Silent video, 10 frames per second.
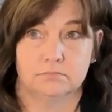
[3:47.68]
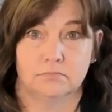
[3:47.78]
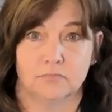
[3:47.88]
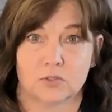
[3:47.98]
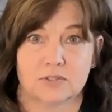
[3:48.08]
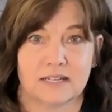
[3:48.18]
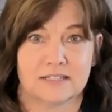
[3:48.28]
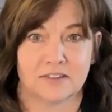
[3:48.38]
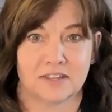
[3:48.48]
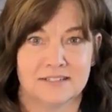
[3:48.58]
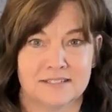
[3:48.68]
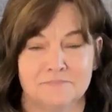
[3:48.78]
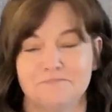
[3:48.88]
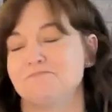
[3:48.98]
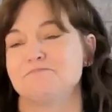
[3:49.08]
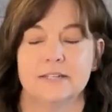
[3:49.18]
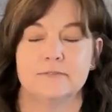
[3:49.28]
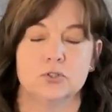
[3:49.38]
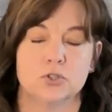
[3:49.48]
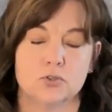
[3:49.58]
those kinds of things. If
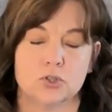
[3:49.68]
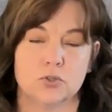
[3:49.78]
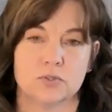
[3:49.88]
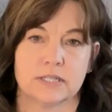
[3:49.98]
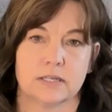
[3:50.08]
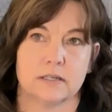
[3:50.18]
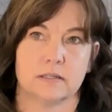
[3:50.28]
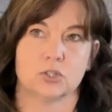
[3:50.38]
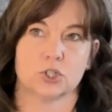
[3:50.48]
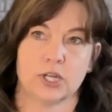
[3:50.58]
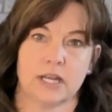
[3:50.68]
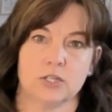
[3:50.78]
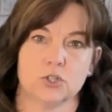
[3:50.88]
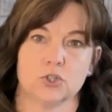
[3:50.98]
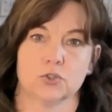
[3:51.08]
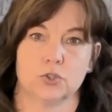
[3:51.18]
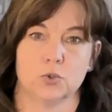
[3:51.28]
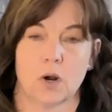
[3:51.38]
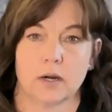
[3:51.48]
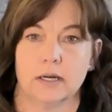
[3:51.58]
you do choose to change your
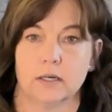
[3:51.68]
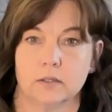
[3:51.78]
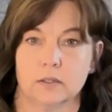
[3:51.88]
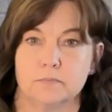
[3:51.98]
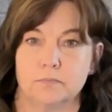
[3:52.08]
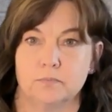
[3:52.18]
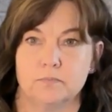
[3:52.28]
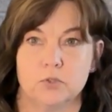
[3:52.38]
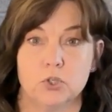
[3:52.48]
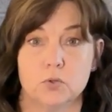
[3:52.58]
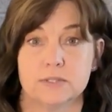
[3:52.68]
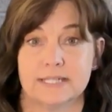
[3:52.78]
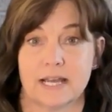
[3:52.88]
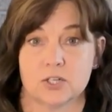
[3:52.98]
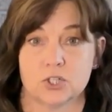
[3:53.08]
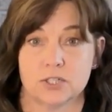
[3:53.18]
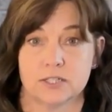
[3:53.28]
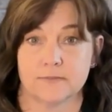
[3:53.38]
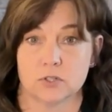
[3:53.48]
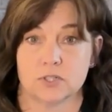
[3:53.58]
URL, use dashes
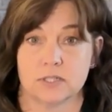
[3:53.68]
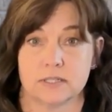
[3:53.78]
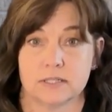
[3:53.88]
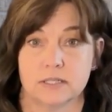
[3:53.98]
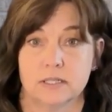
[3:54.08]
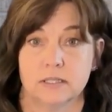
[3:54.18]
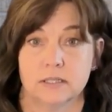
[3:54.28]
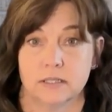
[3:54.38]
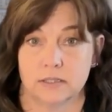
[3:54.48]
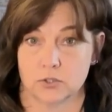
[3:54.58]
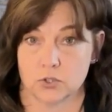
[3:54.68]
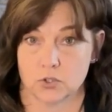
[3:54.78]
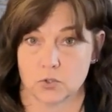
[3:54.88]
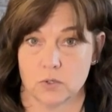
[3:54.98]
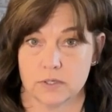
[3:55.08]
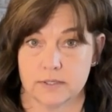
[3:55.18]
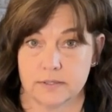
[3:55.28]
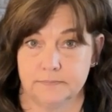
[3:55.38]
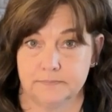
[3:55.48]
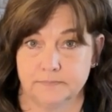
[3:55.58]
versus underscores.
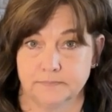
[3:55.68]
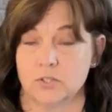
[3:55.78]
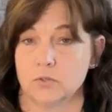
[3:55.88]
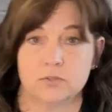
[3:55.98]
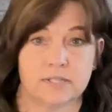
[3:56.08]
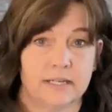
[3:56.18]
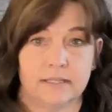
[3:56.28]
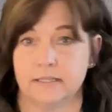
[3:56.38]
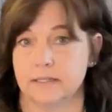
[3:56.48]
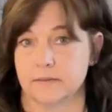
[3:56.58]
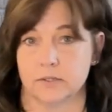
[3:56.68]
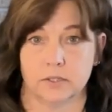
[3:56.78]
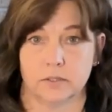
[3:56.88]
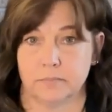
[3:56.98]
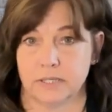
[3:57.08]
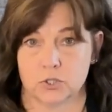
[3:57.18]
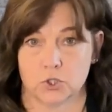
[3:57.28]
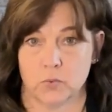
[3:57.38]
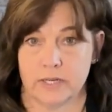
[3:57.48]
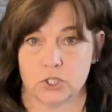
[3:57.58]
Don't use any other
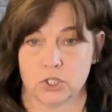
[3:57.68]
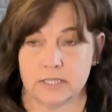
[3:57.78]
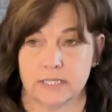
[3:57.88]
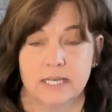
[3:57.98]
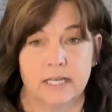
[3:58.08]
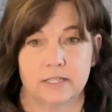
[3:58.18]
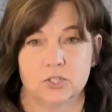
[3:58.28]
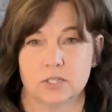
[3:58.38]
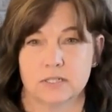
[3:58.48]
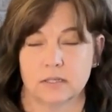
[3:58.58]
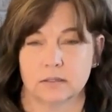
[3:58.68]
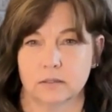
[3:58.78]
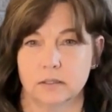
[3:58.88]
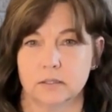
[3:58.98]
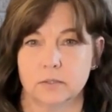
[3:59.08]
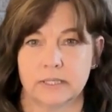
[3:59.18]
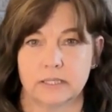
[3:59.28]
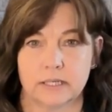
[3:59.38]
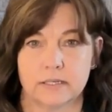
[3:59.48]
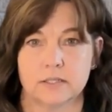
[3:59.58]
punctuation. It's just a little bit
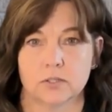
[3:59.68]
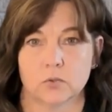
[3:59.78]
easier